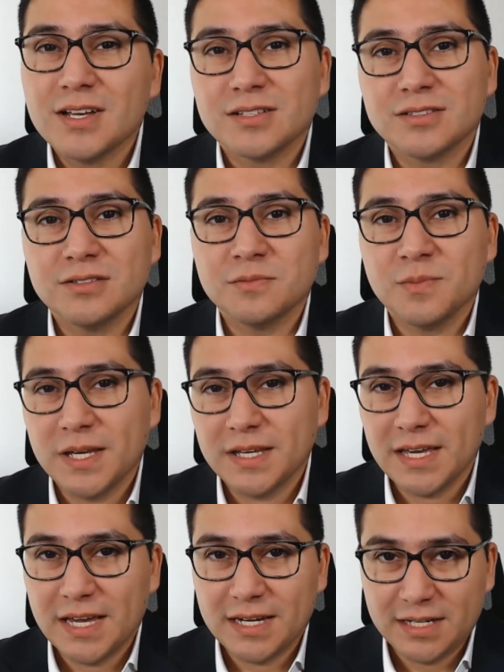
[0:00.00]
to make
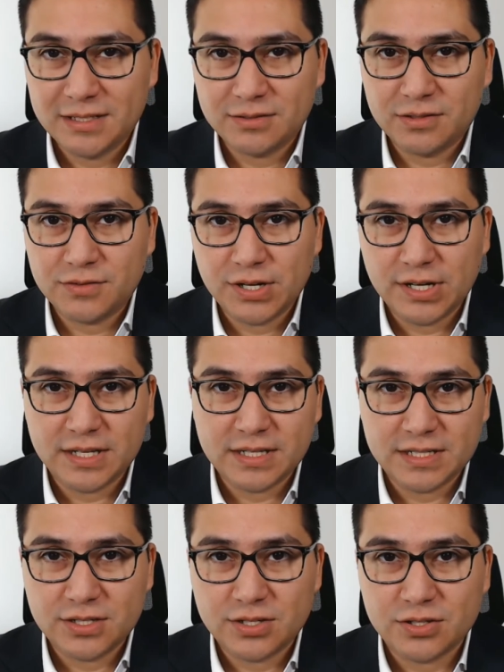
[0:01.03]
any sort of trading
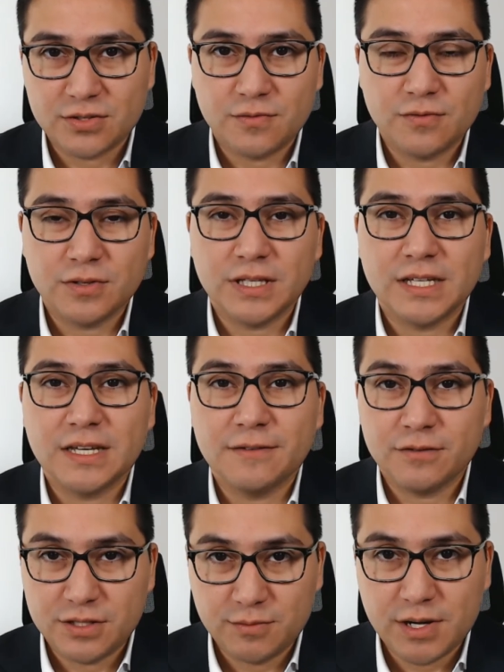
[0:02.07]
decisions for the
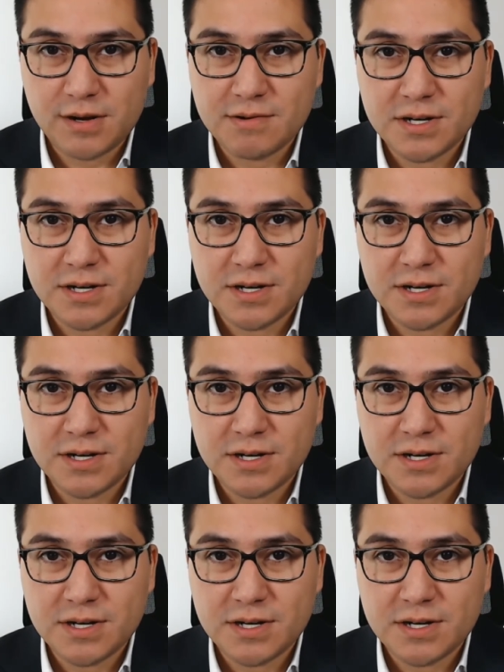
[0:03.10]
FTSE 100.